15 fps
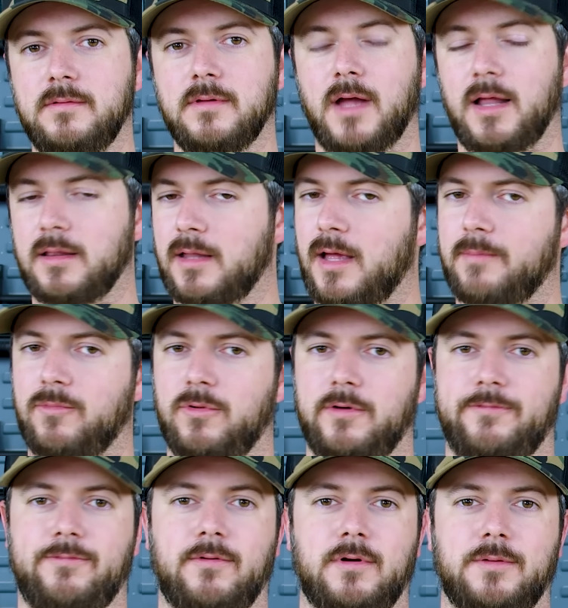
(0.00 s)
a lot
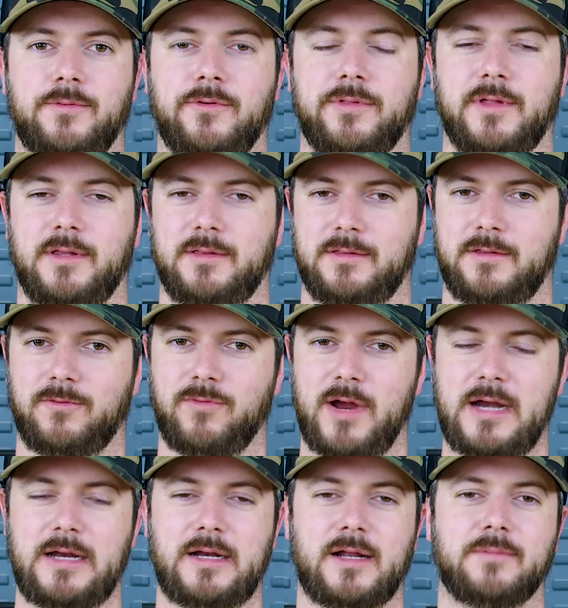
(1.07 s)
more affordable than the
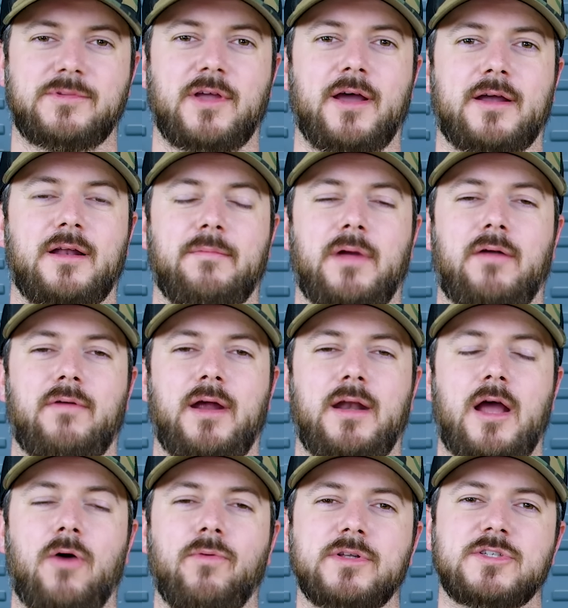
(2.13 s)
Radian I'm talking about
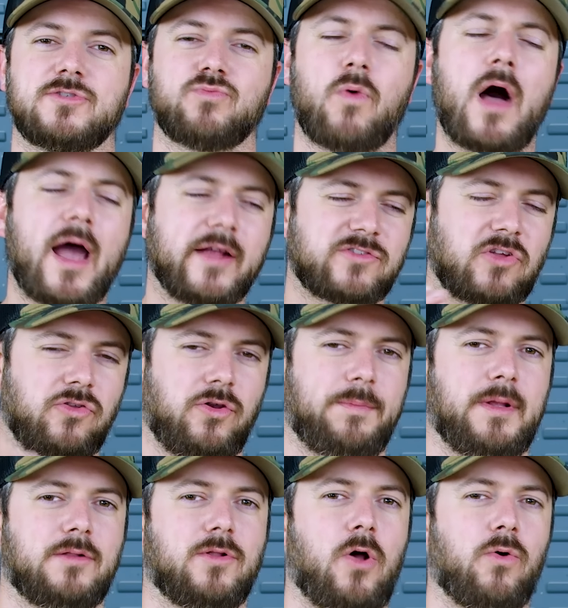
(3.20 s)
right now, which is why it's a
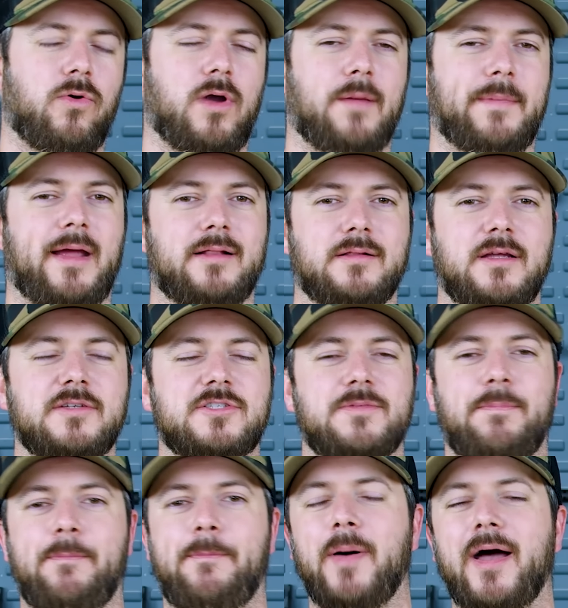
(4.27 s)
little bit lower on my
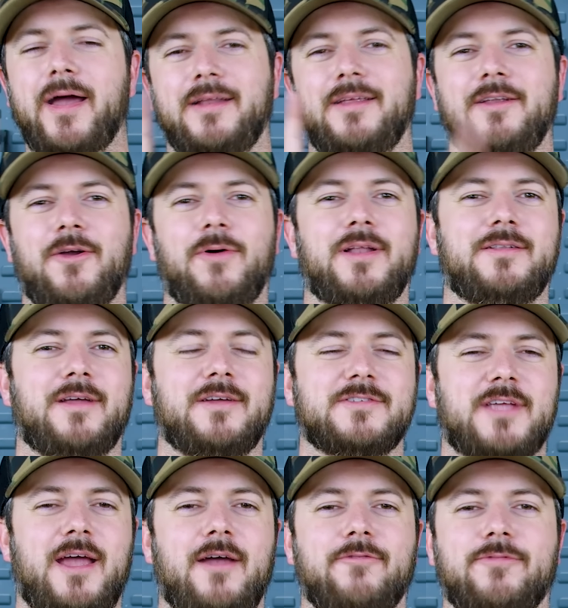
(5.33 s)
list. But you know what it
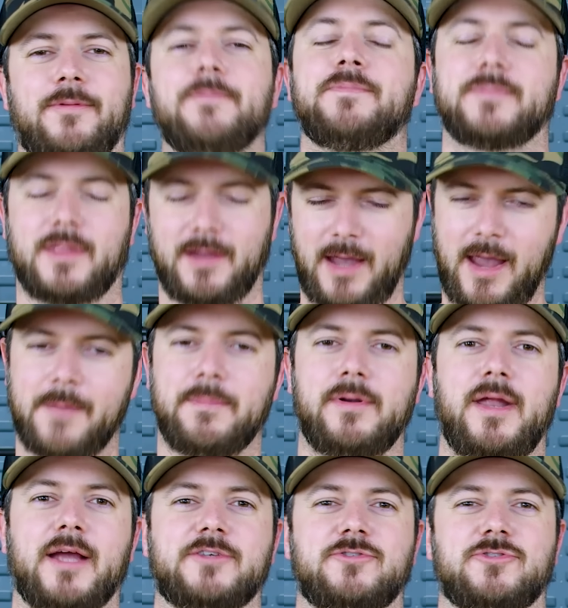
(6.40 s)
does have?
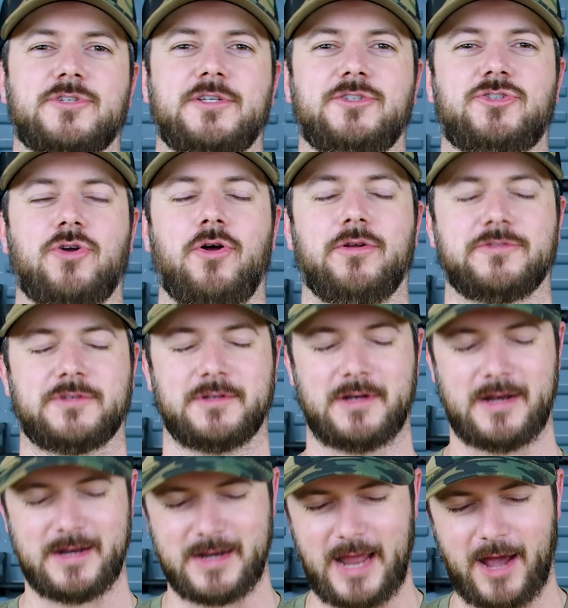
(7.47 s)
ambidextrous controls.
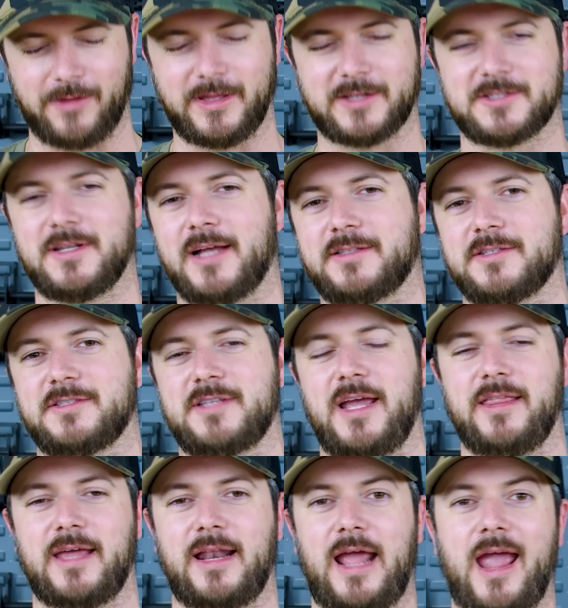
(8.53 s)
Now, that's not to
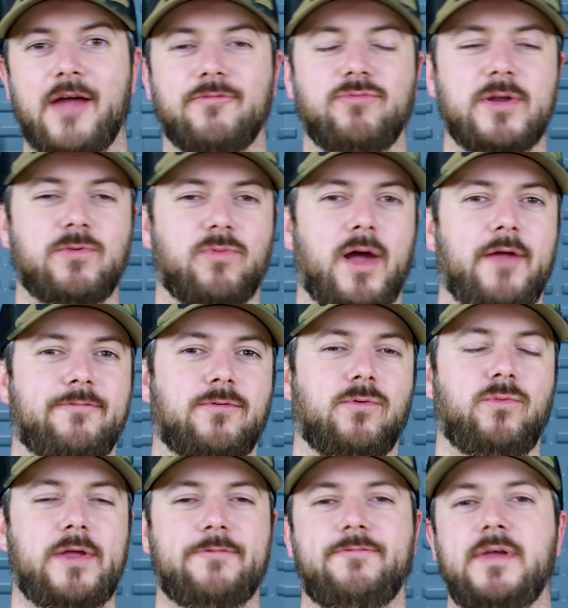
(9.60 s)
say that every rifle
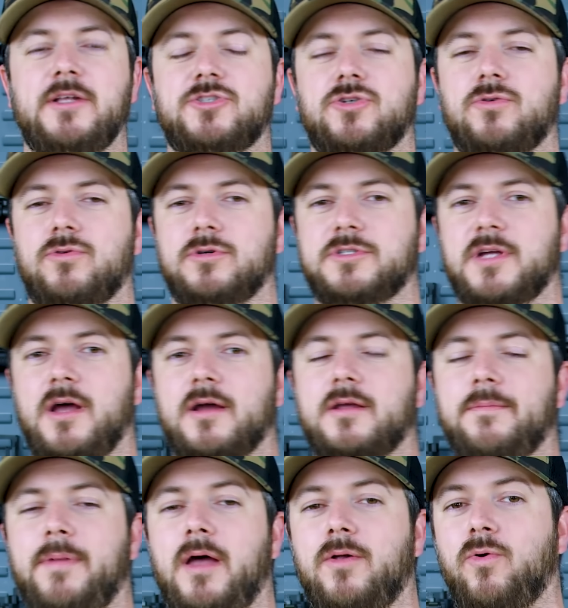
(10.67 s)
we feature or talk
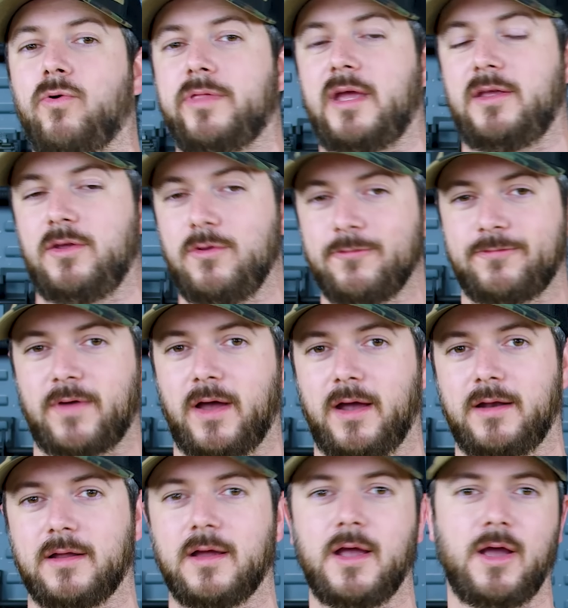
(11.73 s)
about or that you
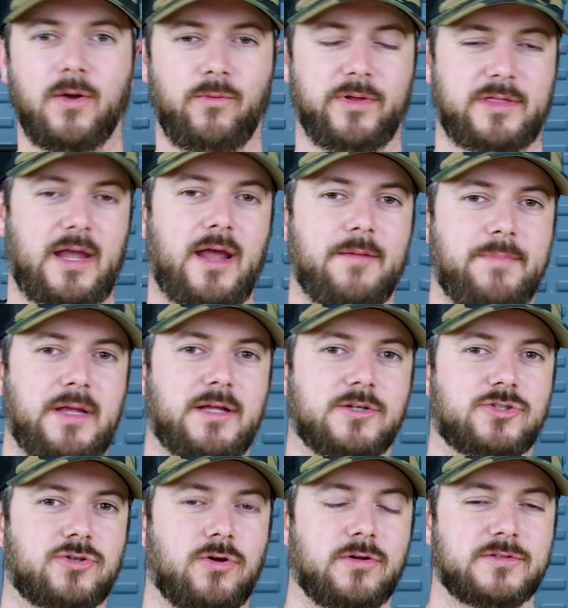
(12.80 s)
find with ambi
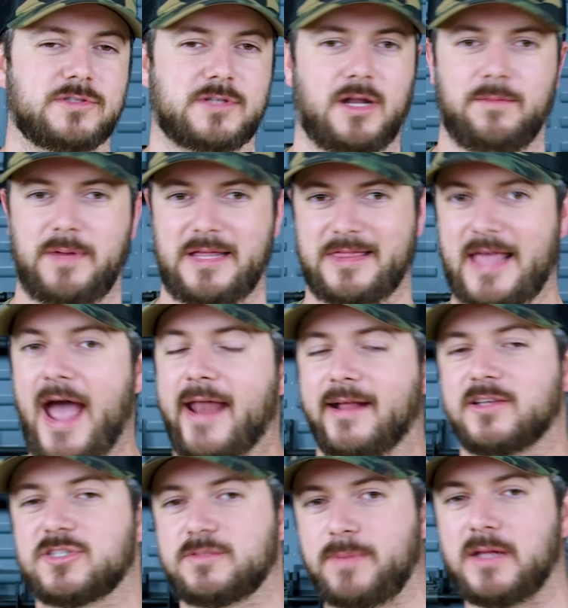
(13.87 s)
controls is gonna be that
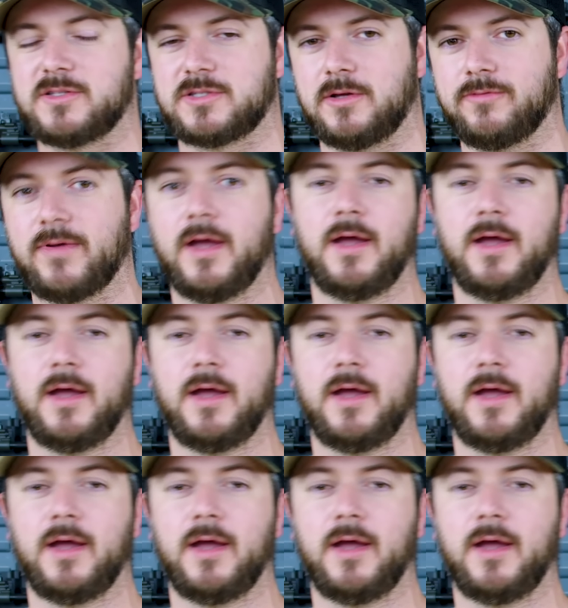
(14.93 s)
expensive.